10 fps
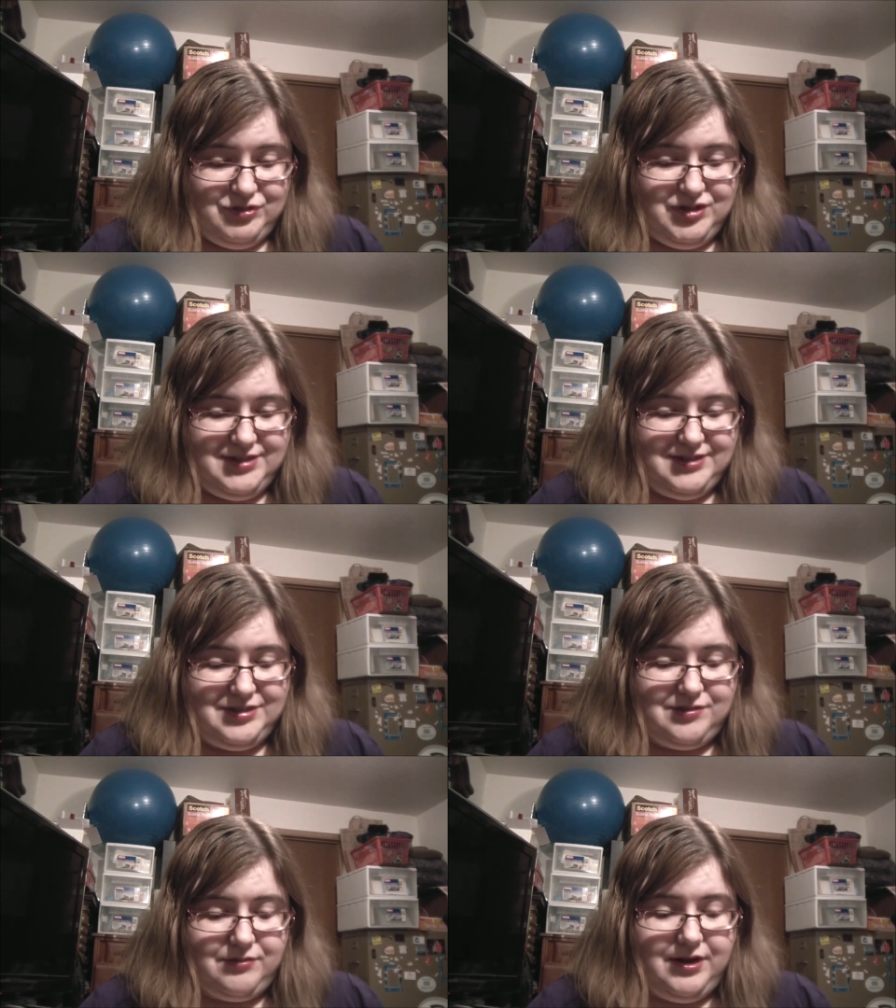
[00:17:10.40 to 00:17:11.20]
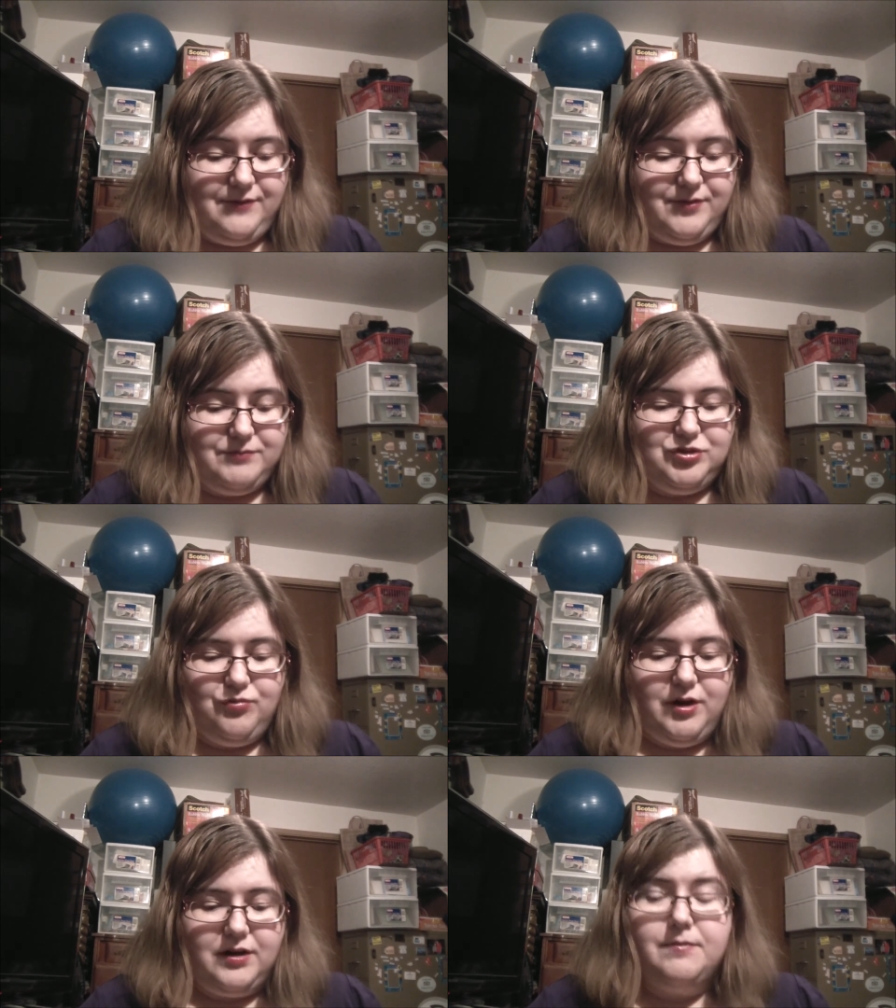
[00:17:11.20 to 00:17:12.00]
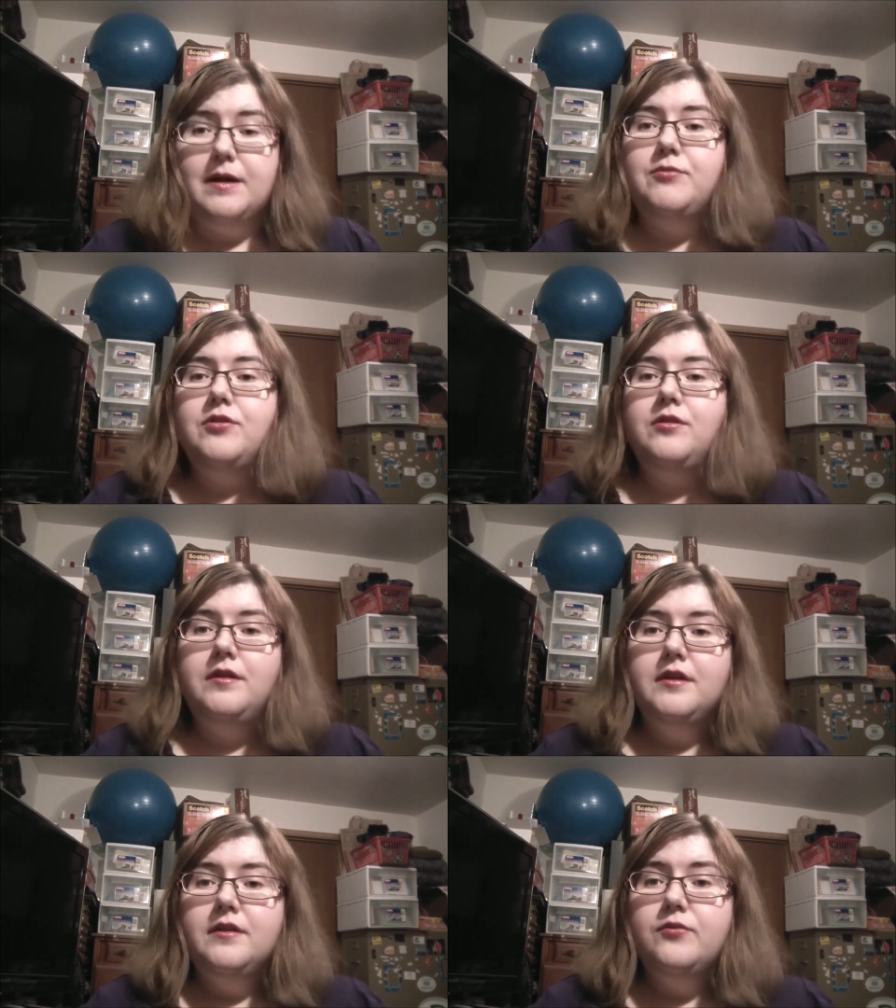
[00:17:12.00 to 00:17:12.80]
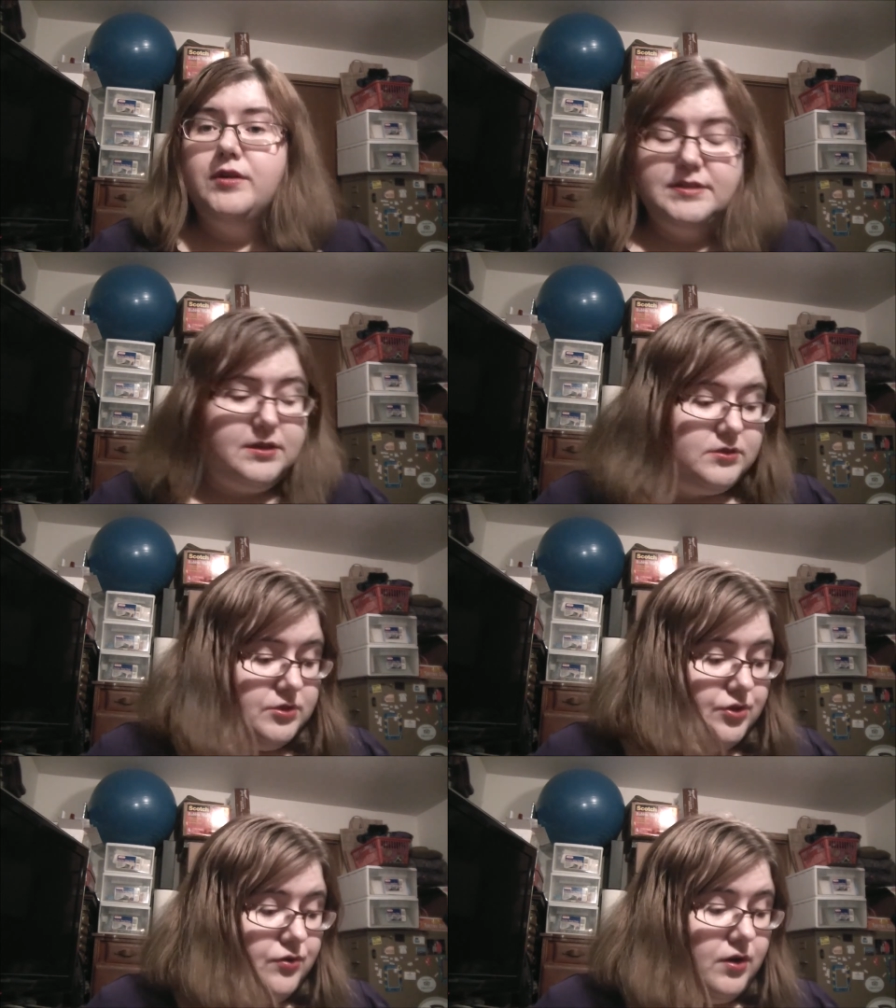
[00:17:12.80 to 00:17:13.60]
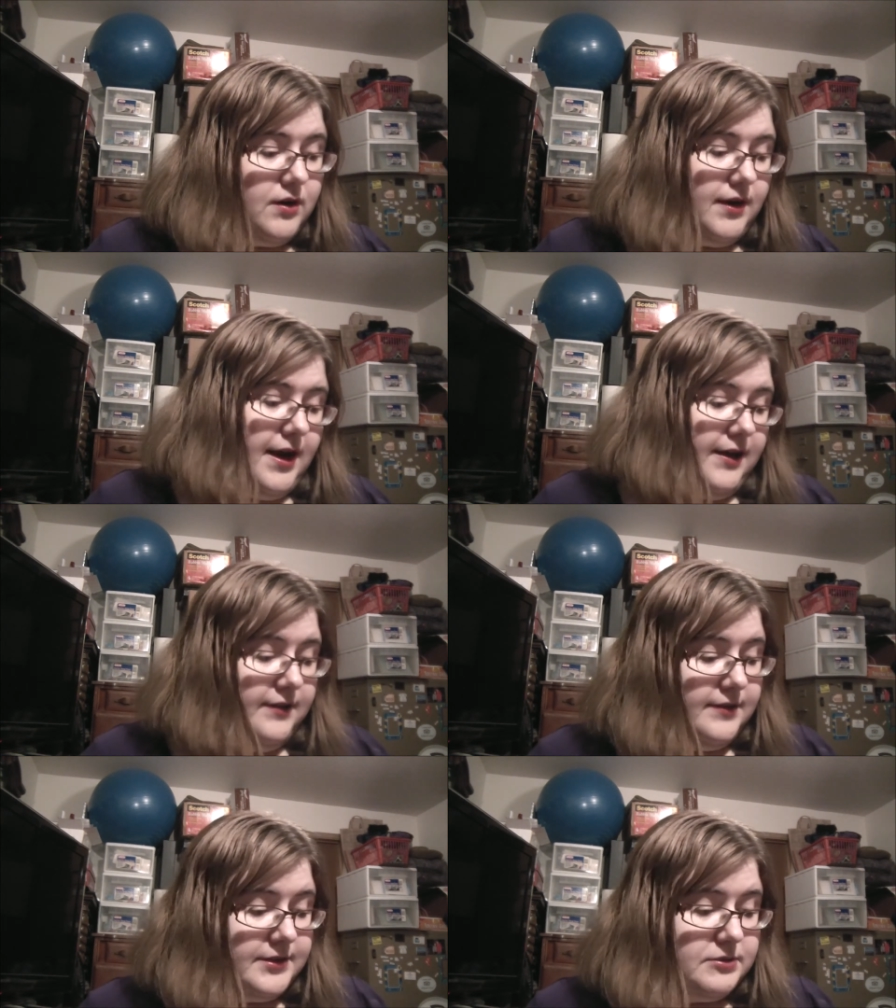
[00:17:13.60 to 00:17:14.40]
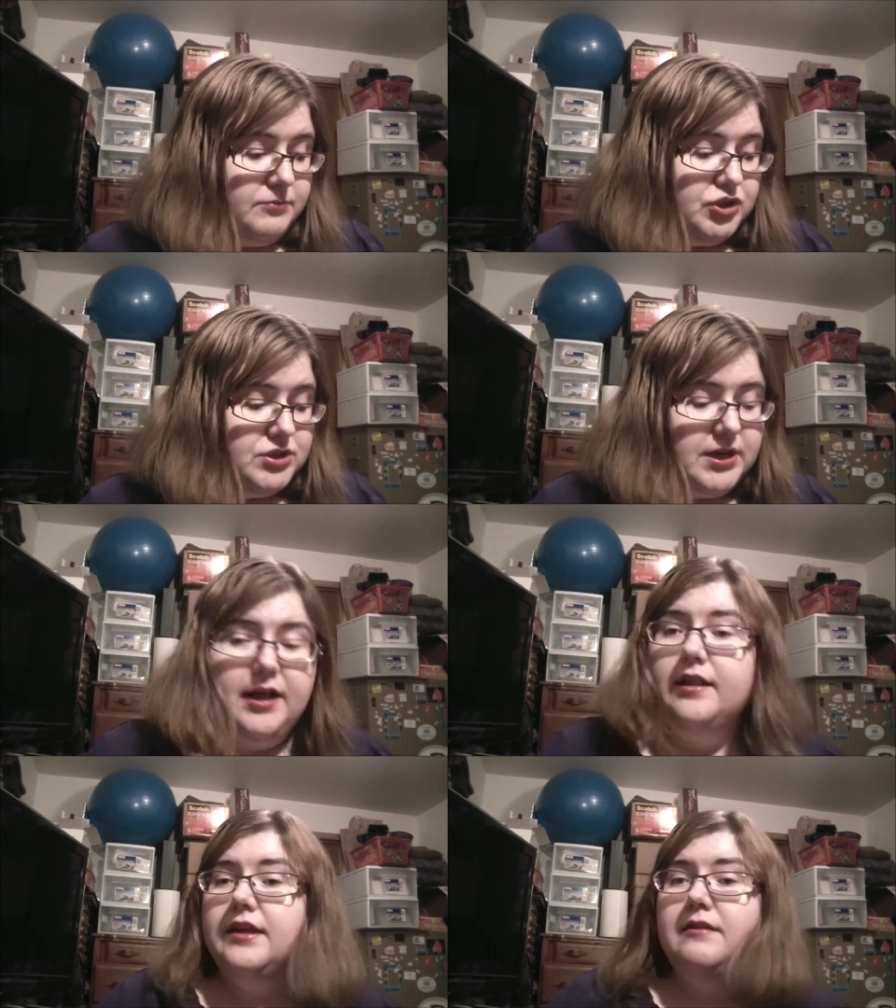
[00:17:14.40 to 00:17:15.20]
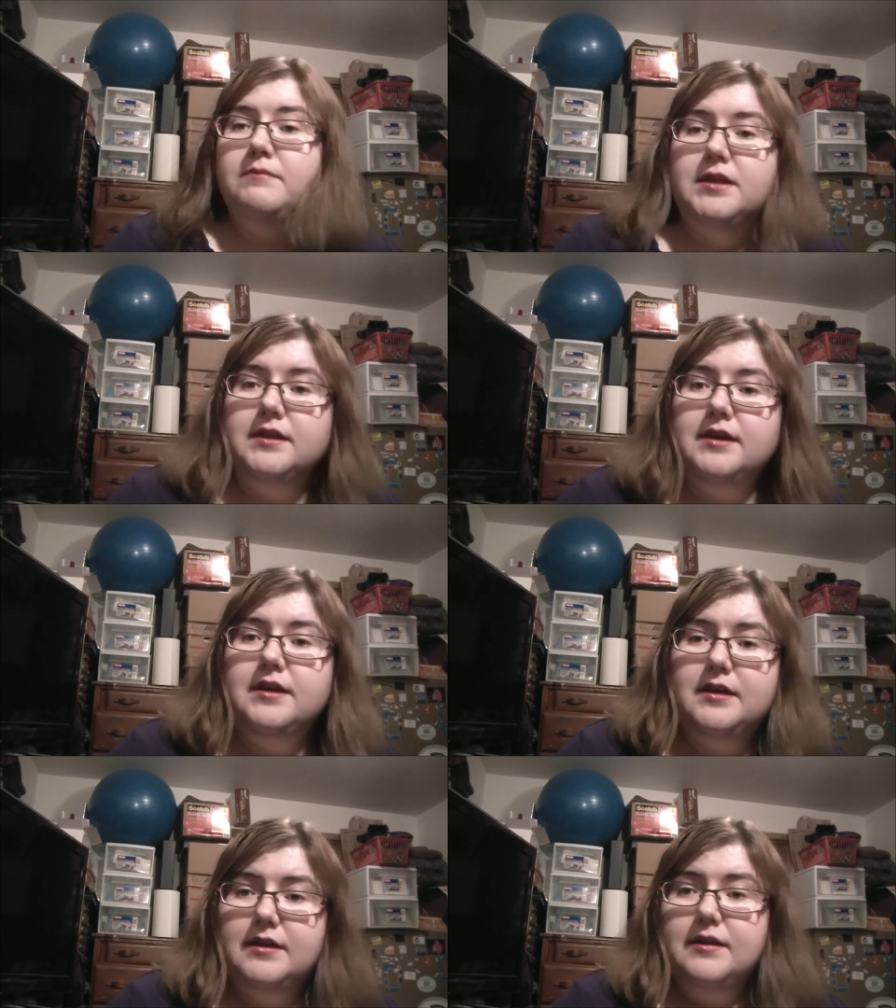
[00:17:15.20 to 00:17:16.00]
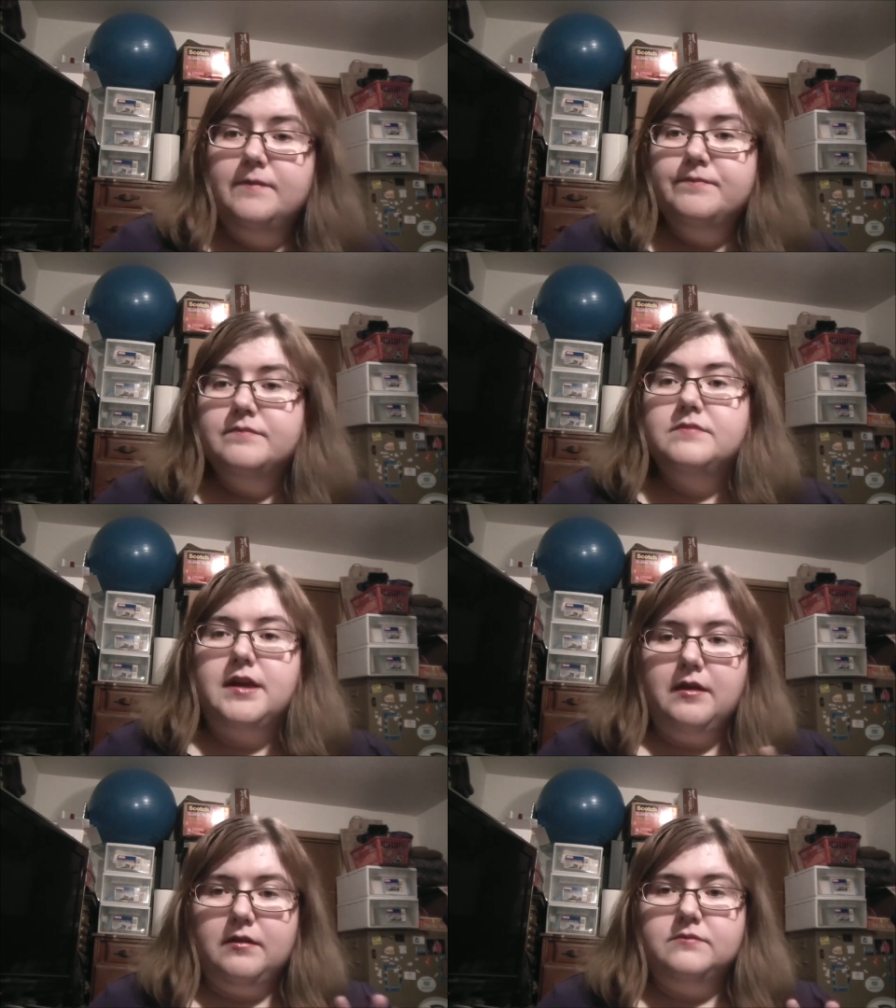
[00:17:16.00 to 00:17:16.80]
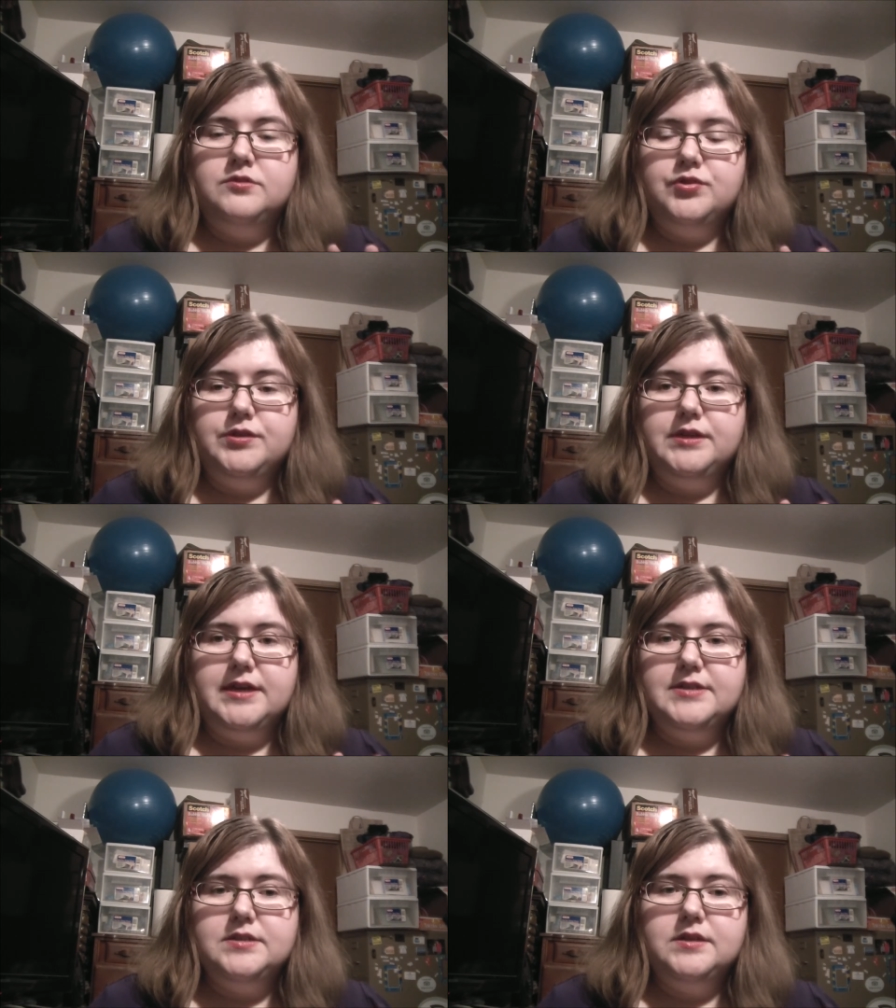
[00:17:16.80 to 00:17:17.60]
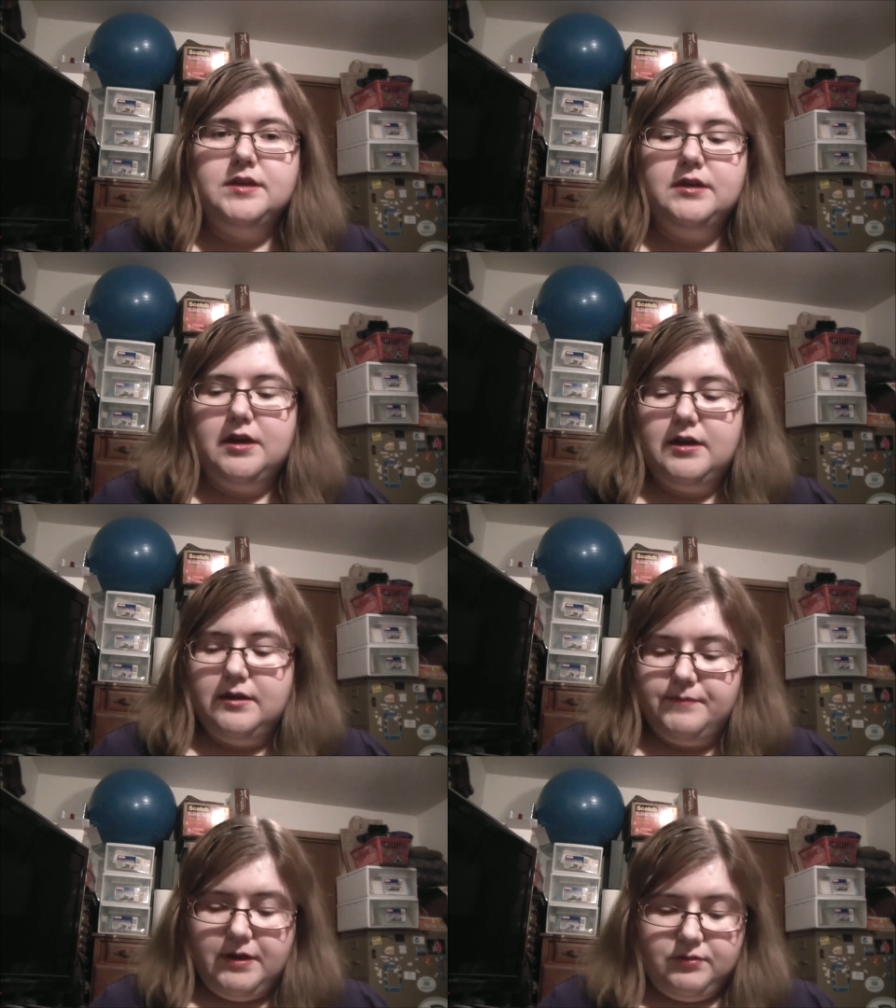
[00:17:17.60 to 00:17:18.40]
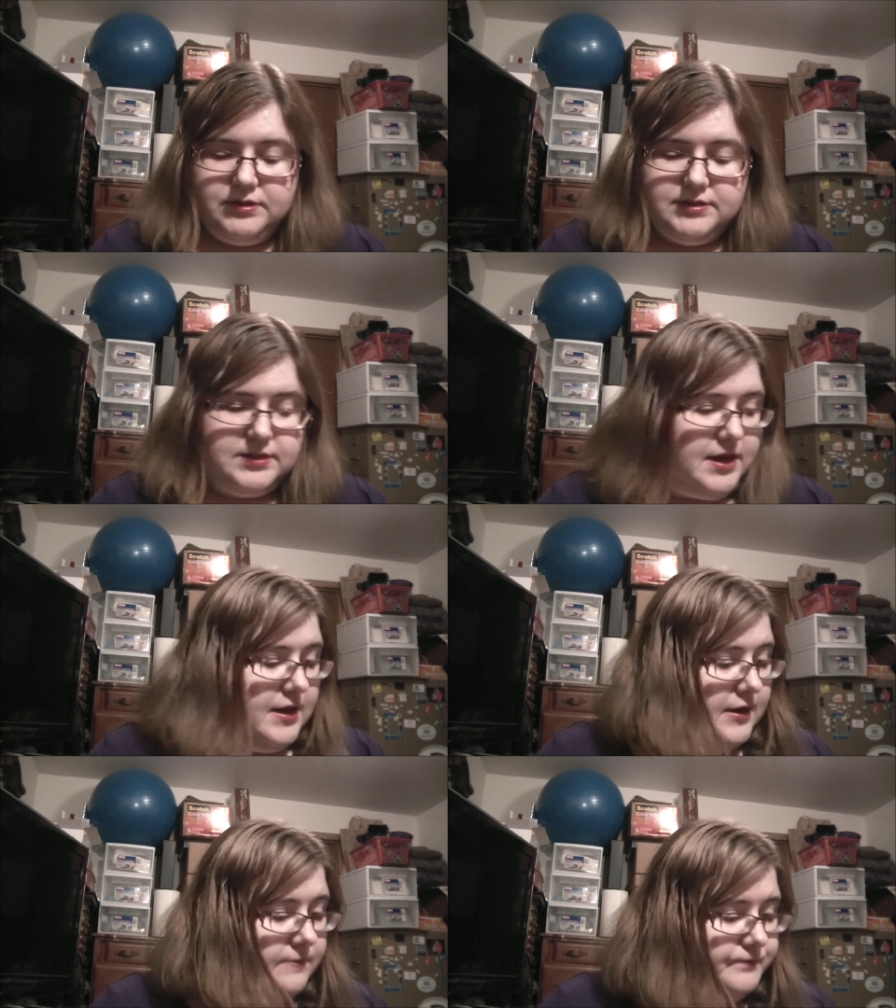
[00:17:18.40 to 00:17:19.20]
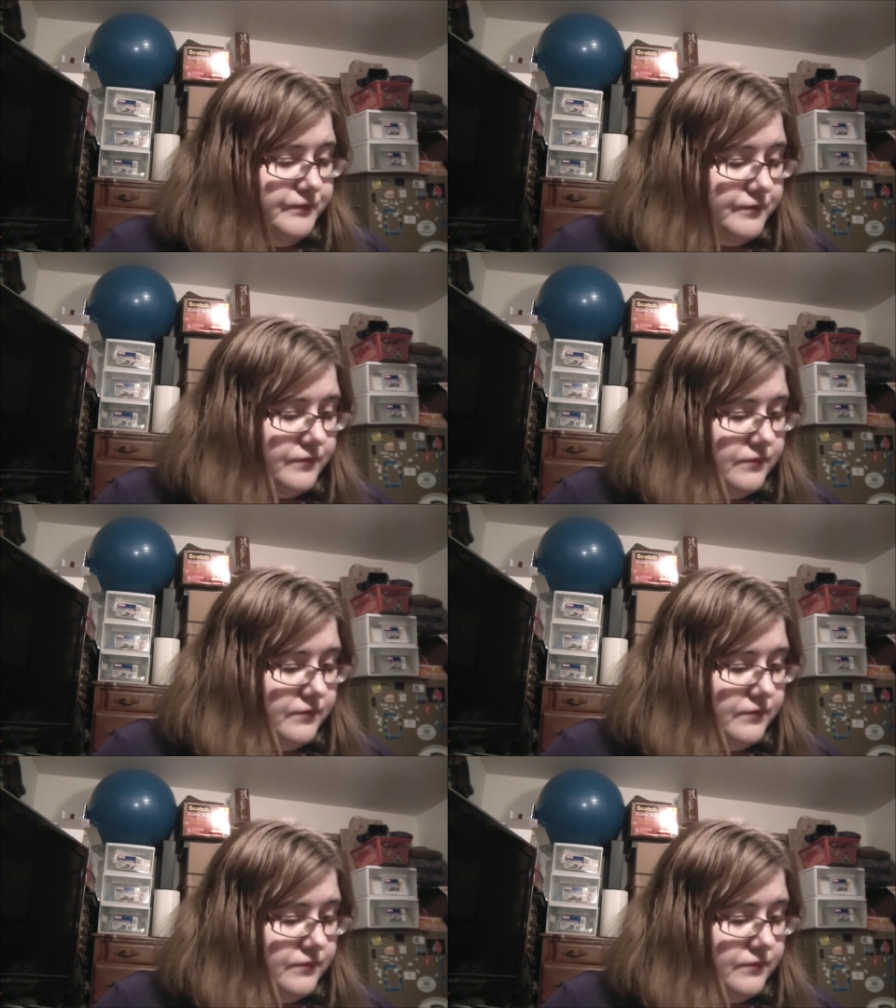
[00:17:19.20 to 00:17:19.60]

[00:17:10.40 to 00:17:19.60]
Especially since three of them do water marble. The ones that do are Alex, Michelle, and Millie. They do it nicely. Um, I would say...